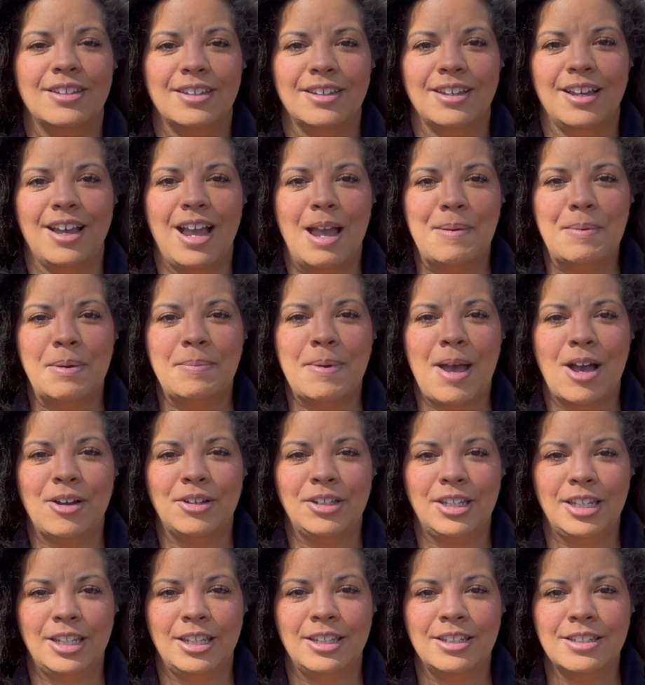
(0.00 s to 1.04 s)
I'm about
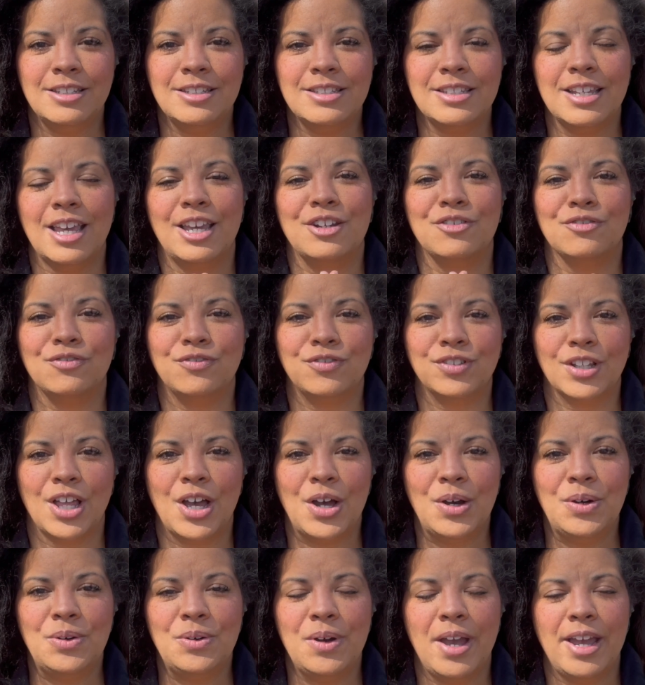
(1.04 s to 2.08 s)
ease and
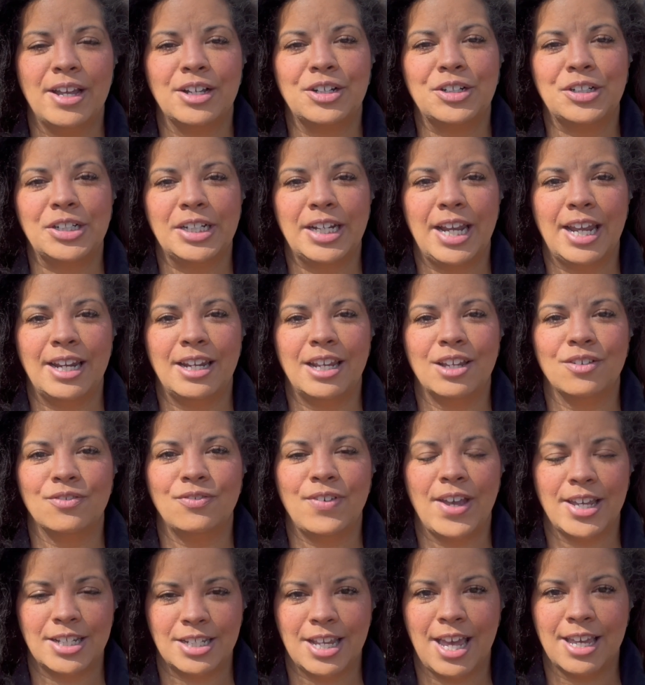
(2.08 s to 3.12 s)
flow and creating
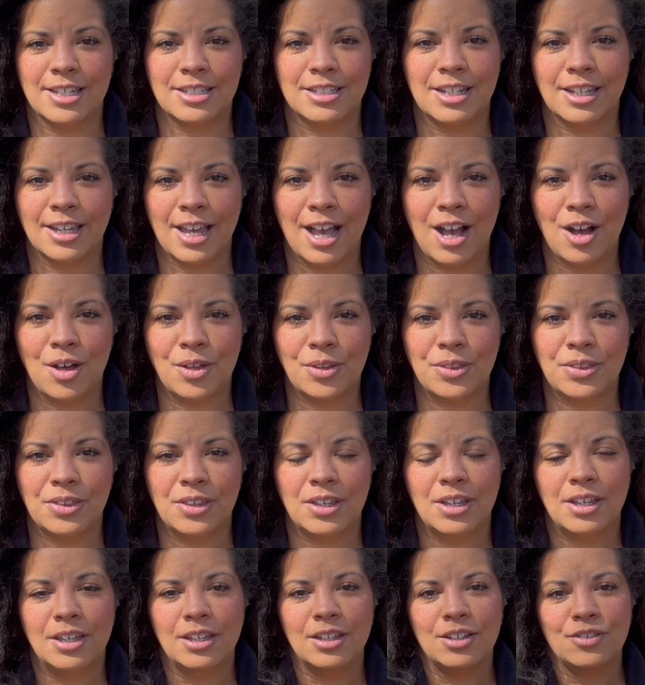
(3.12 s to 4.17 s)
fantastic health
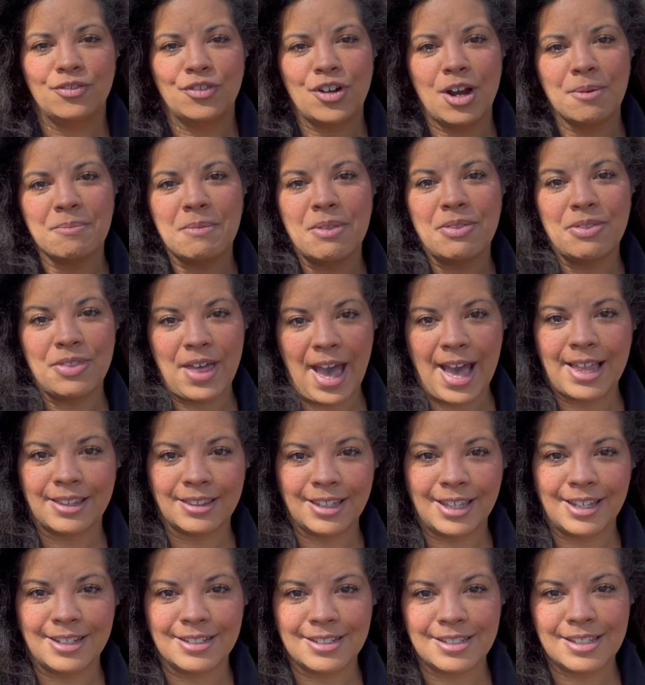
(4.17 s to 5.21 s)
from that
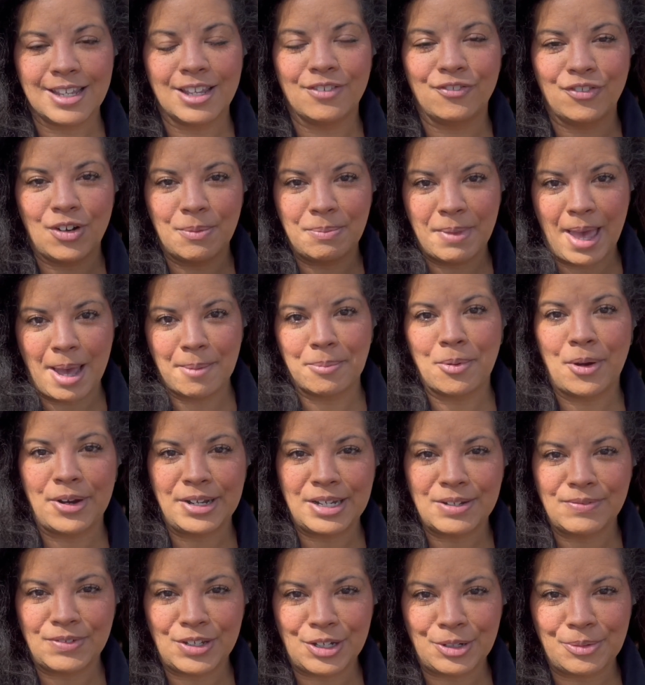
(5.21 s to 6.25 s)
lens and from that point
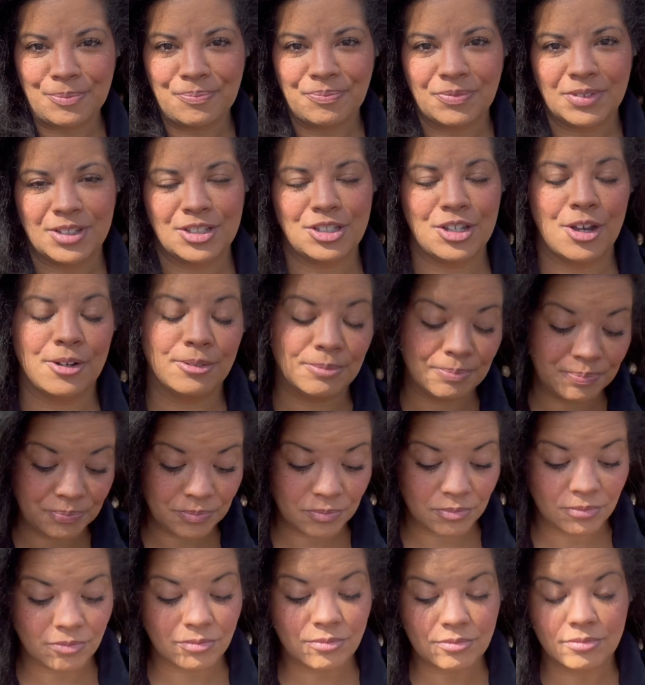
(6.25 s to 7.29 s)
of view. So
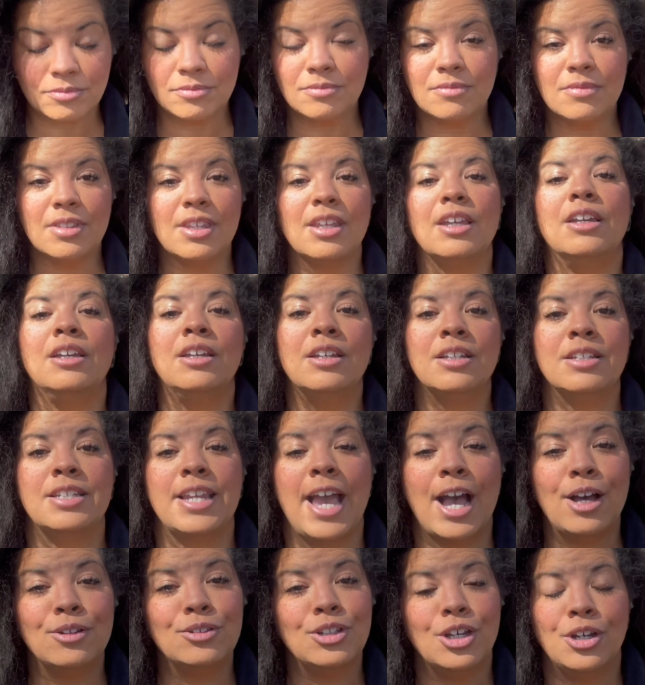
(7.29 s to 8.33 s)

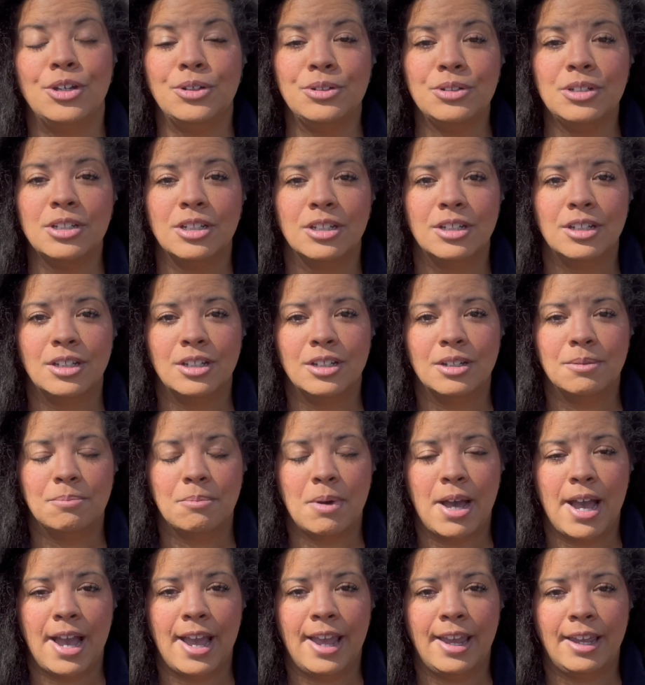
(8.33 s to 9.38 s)
download
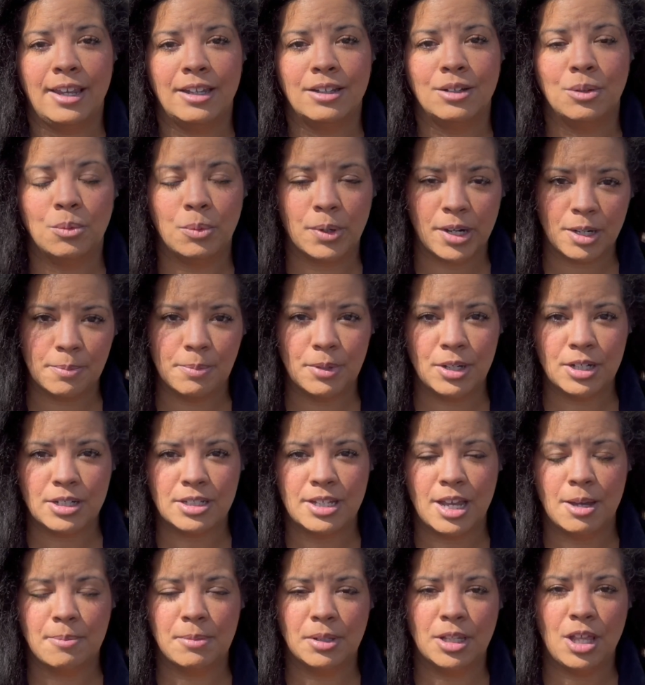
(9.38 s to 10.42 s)
my workbook
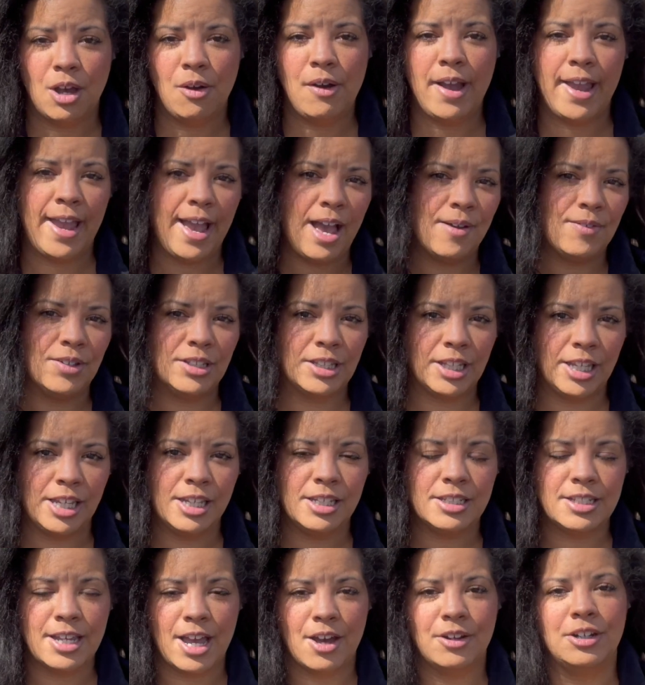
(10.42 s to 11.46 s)
down below. I have a
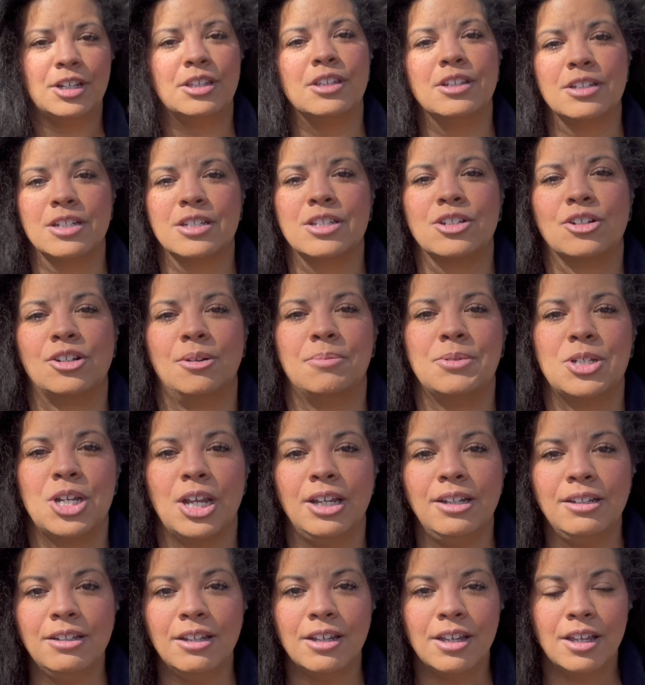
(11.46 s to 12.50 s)
link down in the description.